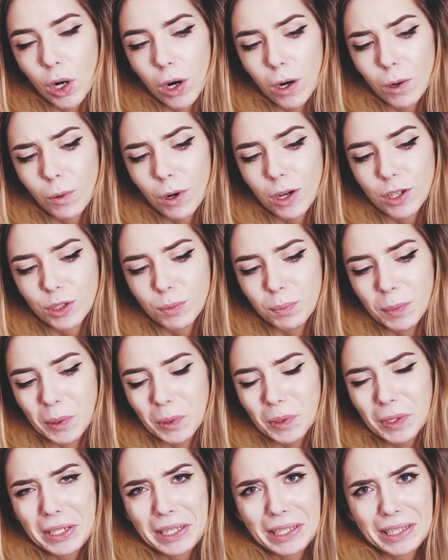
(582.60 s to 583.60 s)
car wash
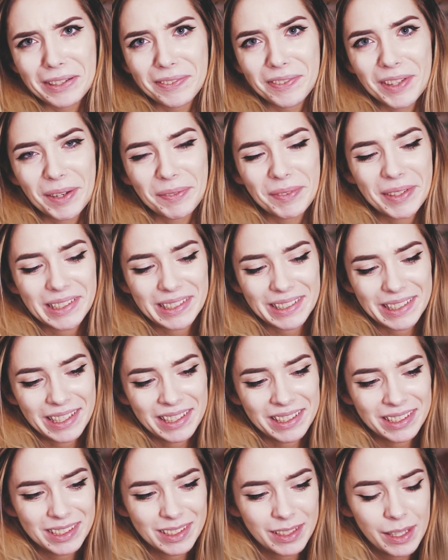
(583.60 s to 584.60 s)
building, if that makes
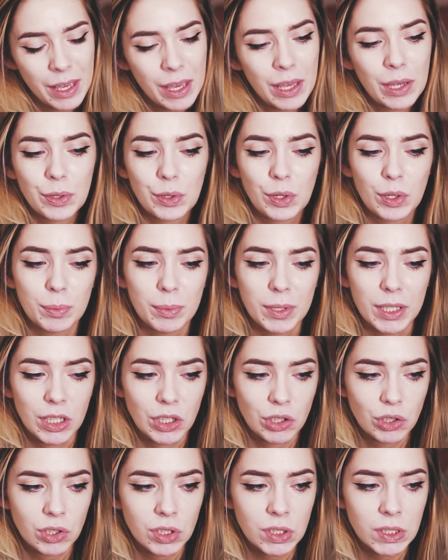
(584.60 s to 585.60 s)
sense, could
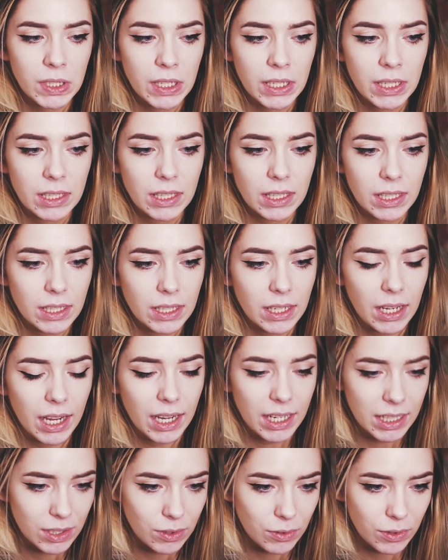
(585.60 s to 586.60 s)
be interesting.
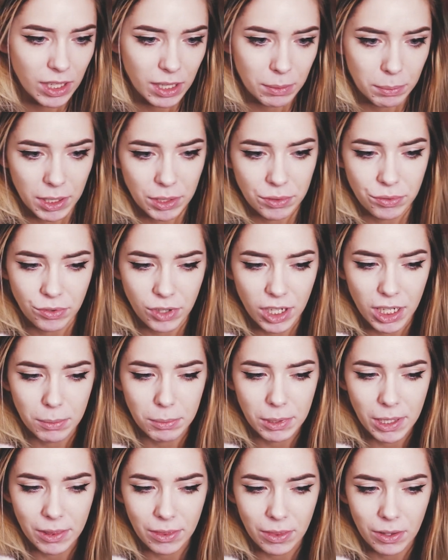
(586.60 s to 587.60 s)
I don't like my
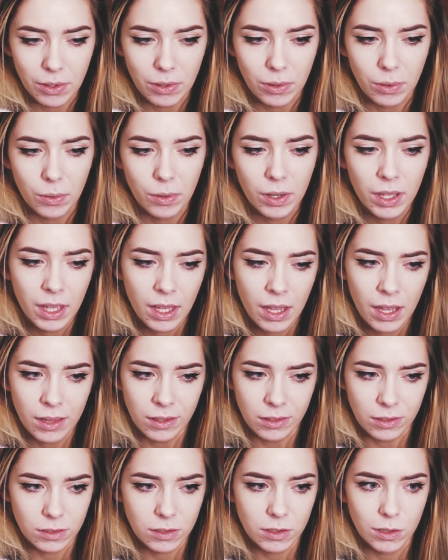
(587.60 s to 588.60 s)
framing though.
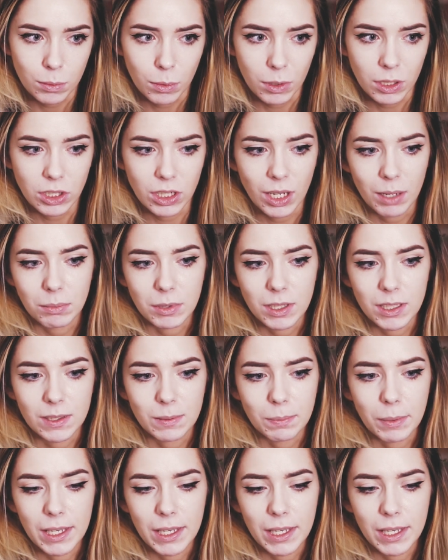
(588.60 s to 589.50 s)
There's too much empty